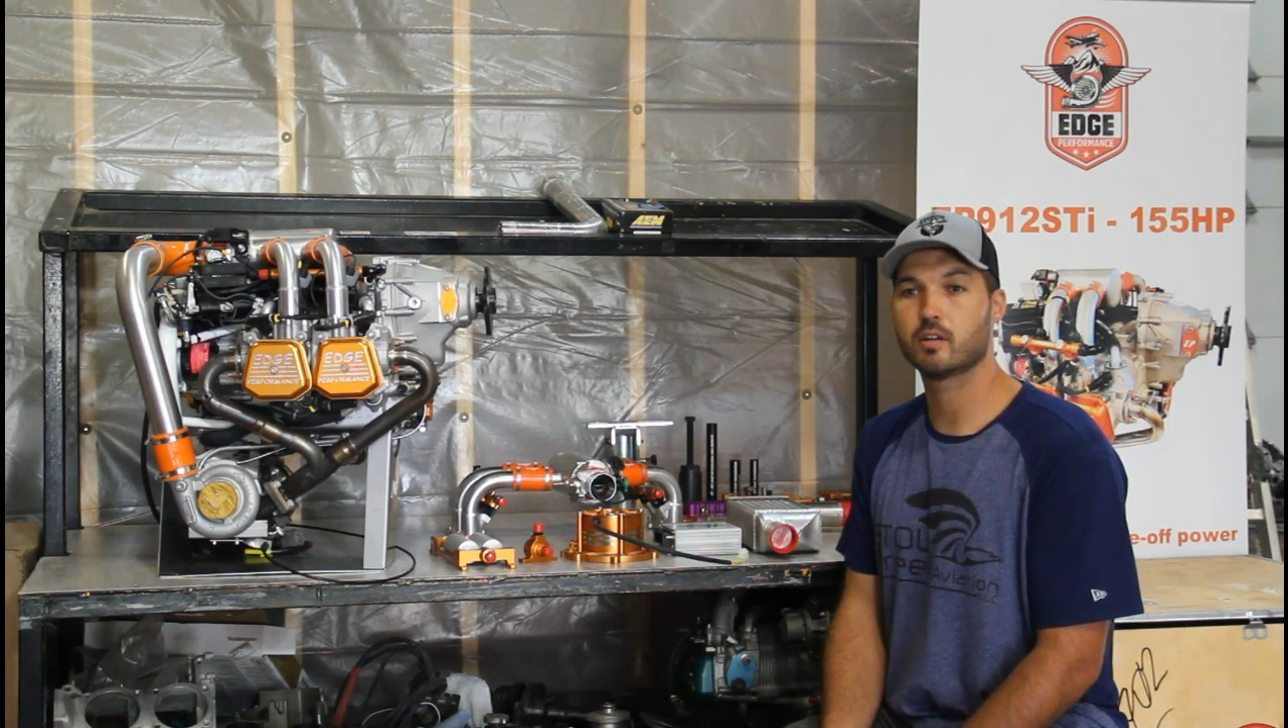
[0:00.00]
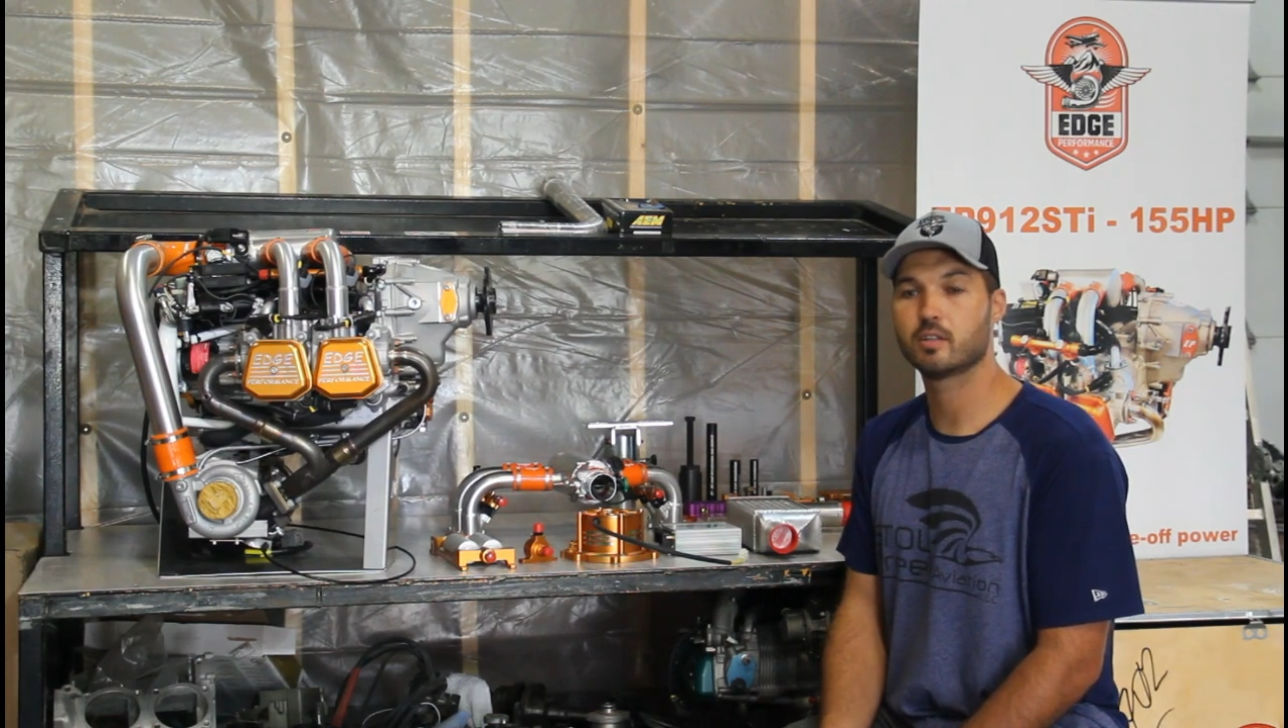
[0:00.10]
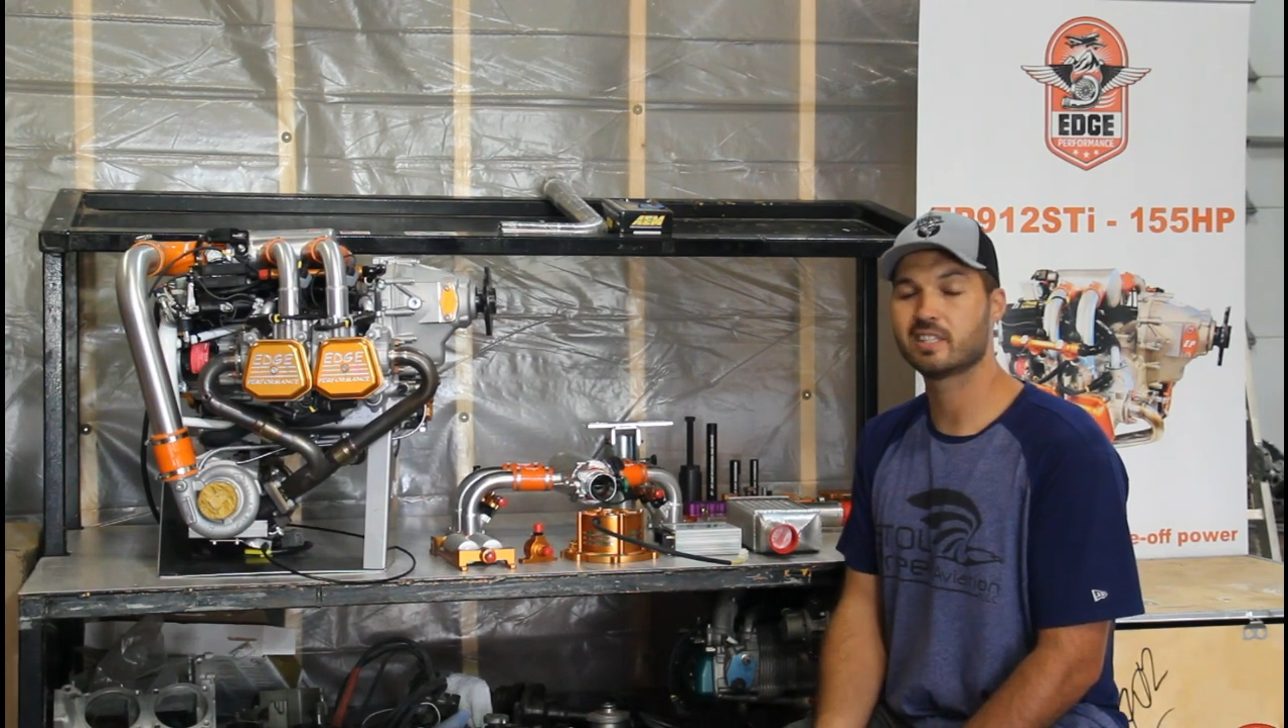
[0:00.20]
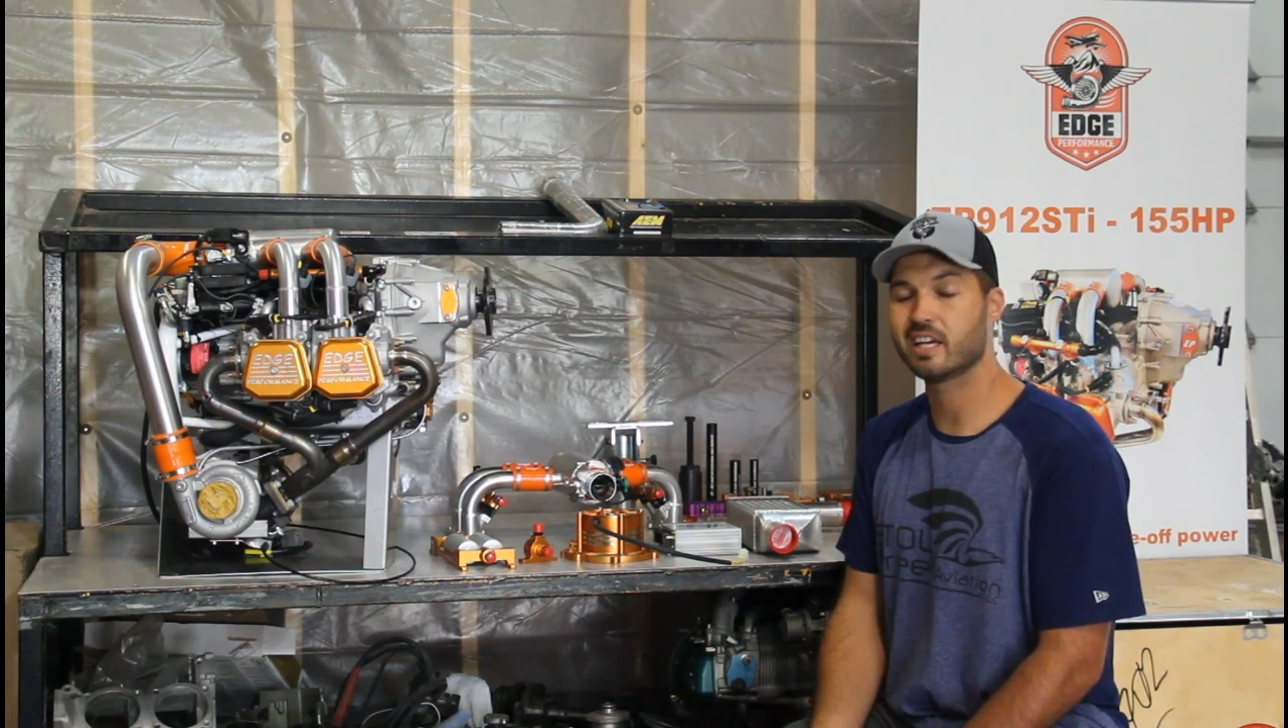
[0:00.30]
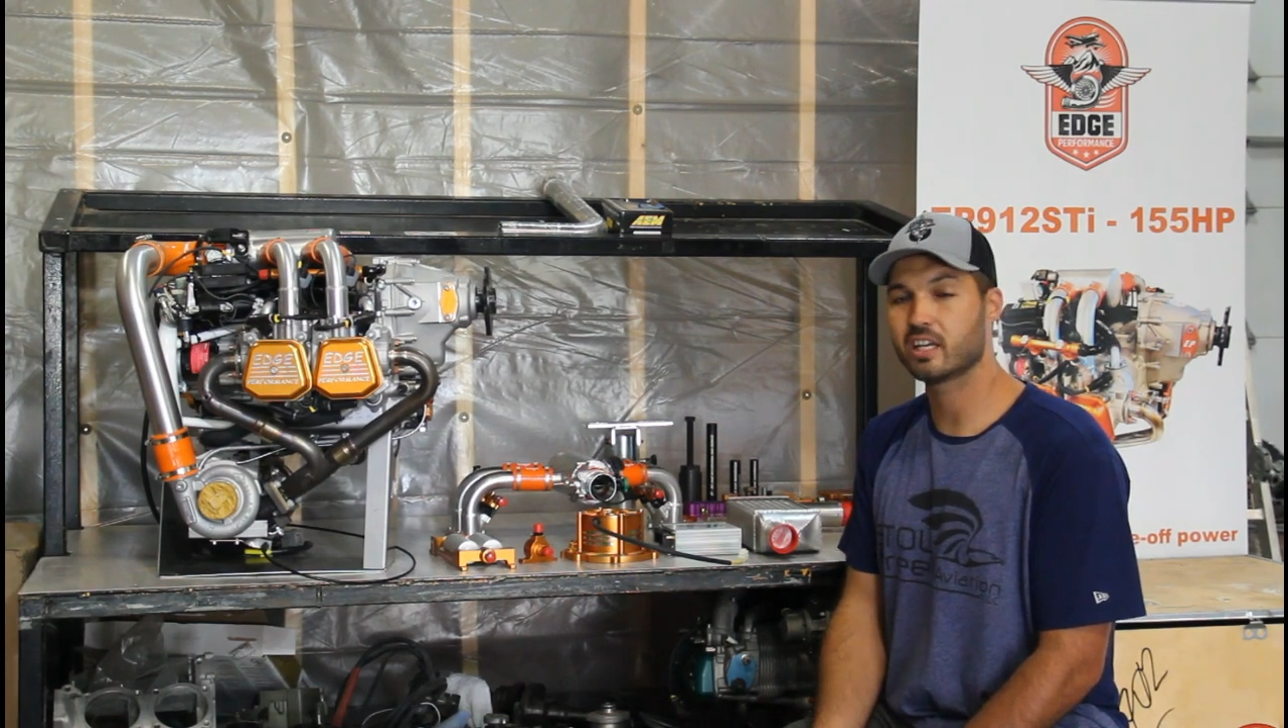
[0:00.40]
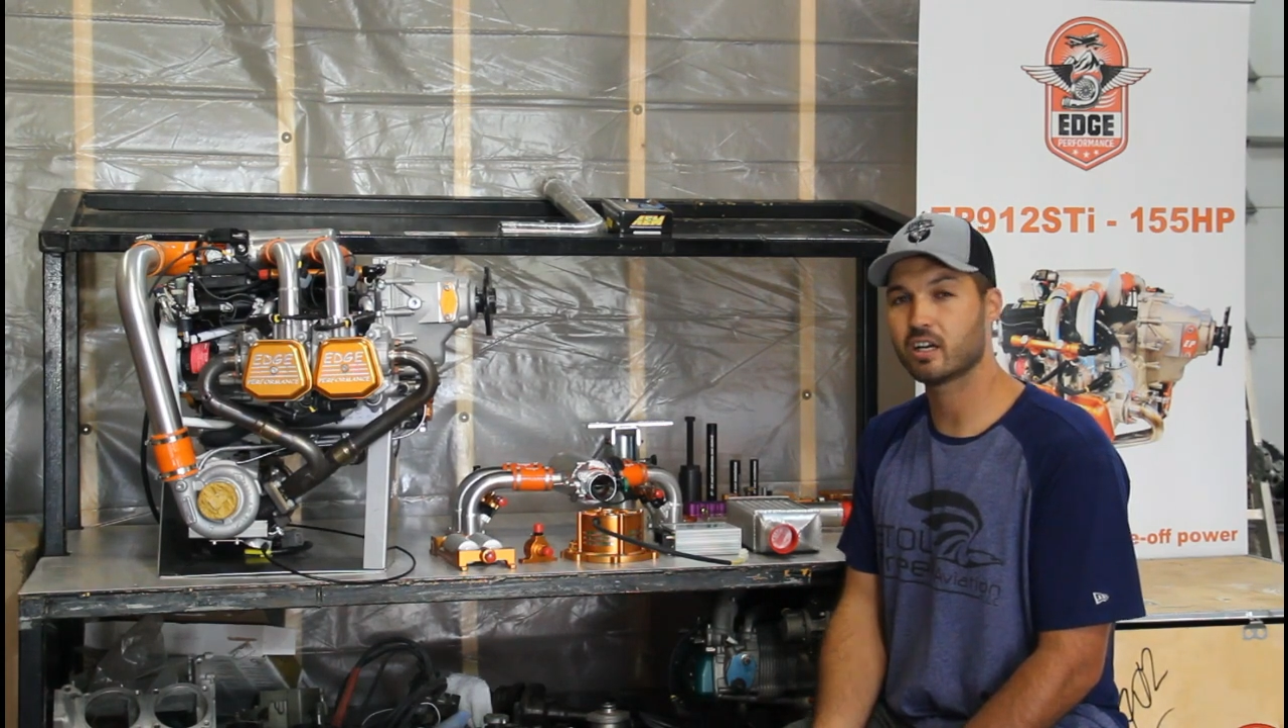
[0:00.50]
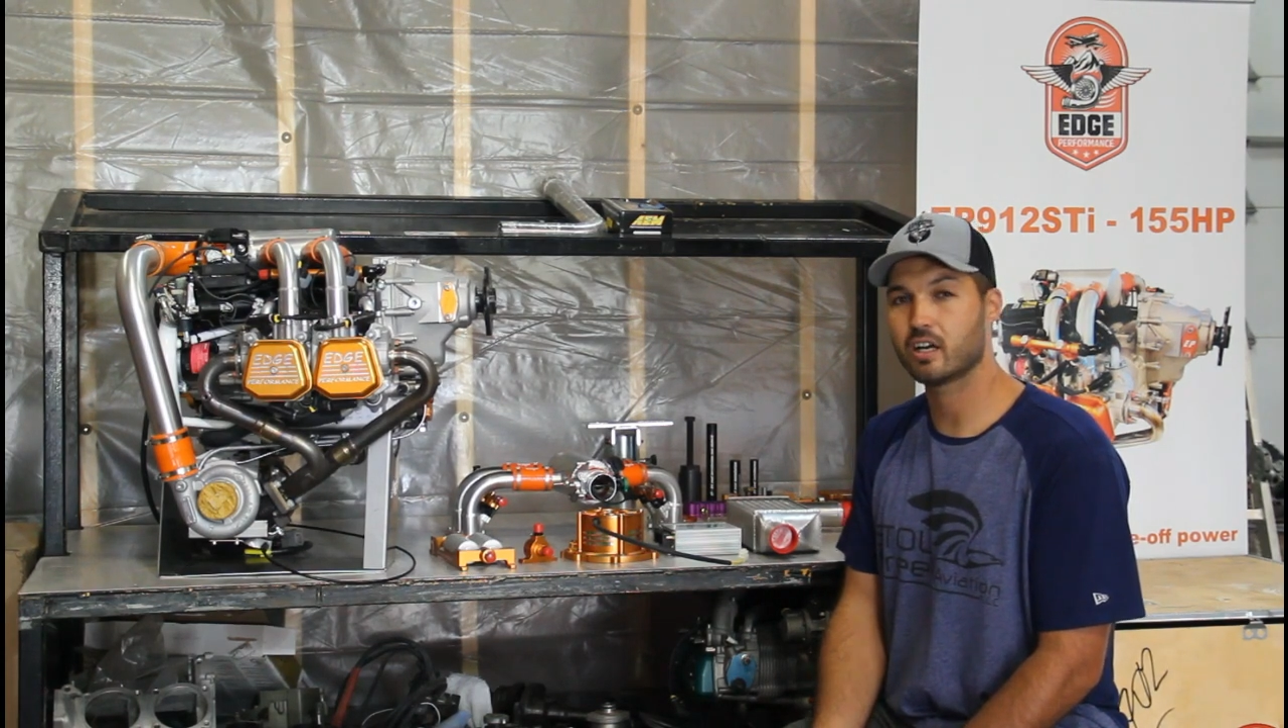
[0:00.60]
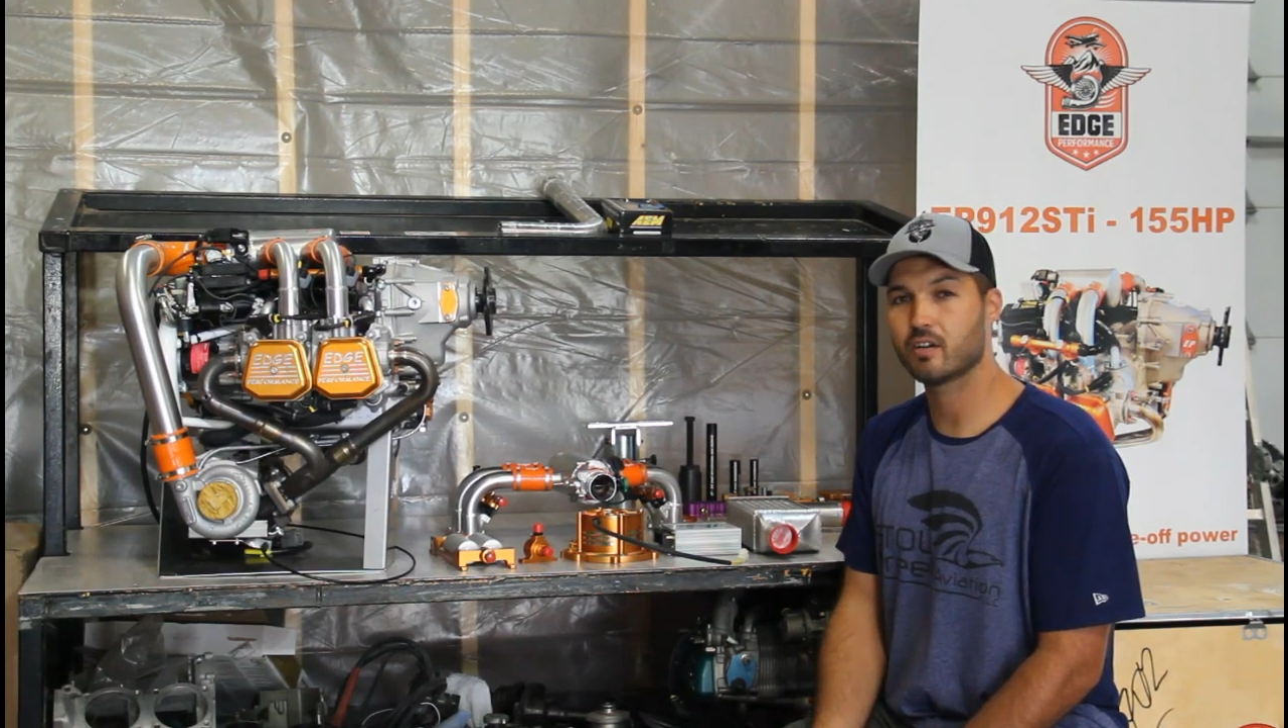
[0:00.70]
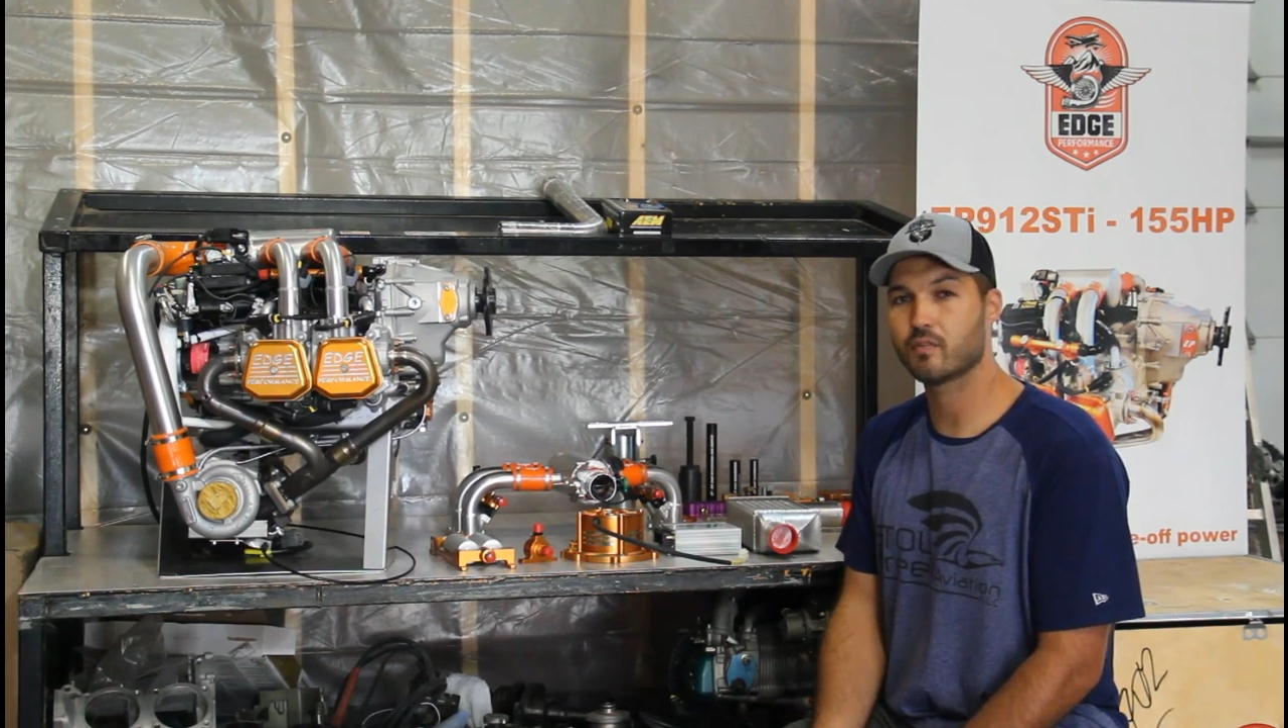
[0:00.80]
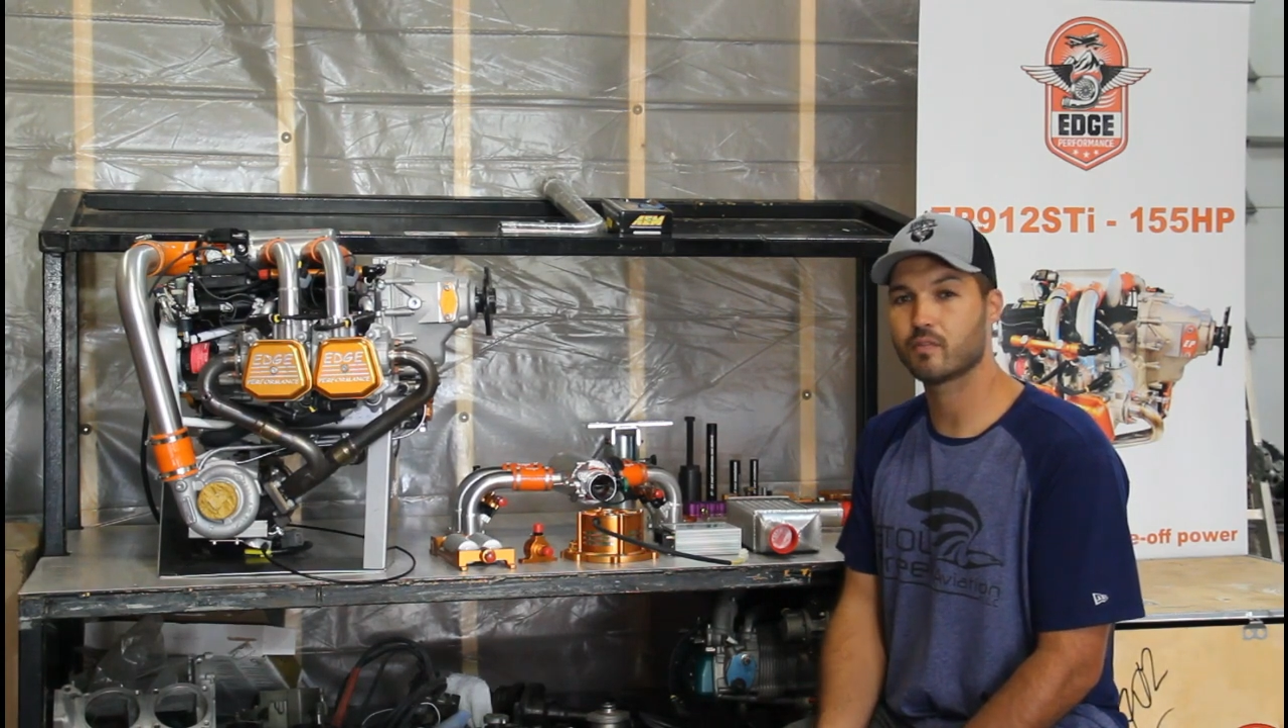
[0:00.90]

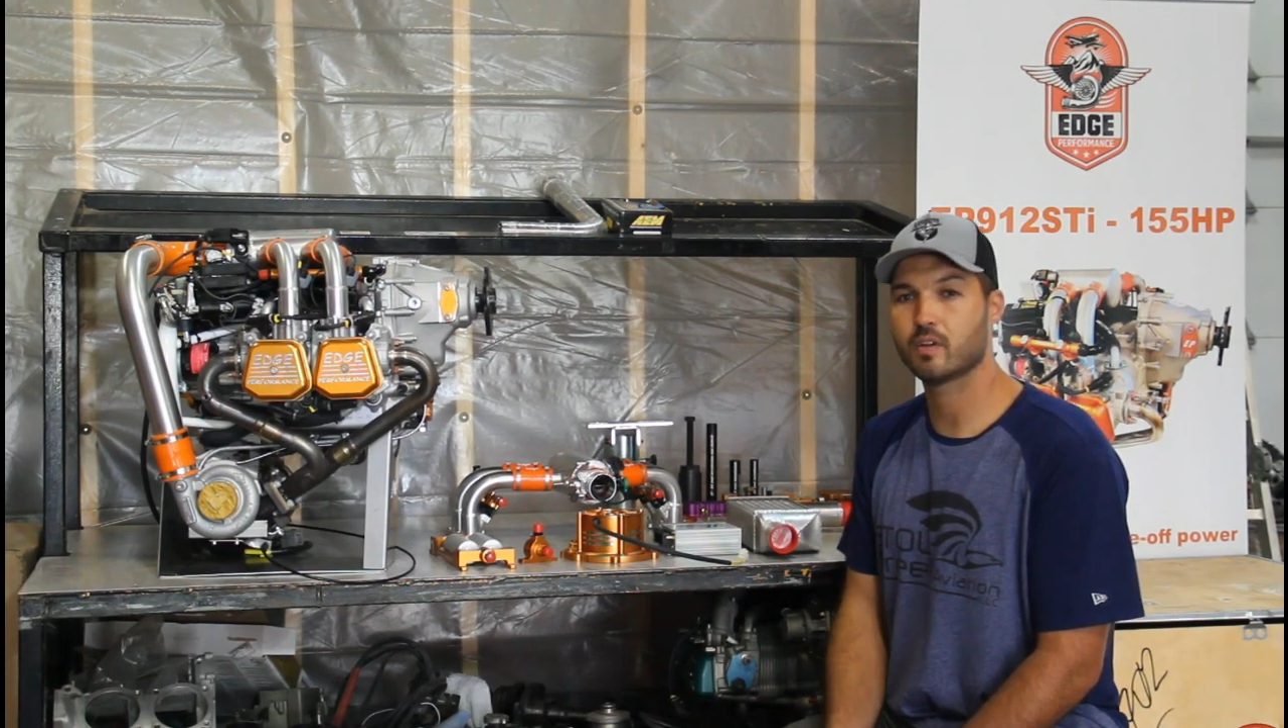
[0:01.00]
takeoff,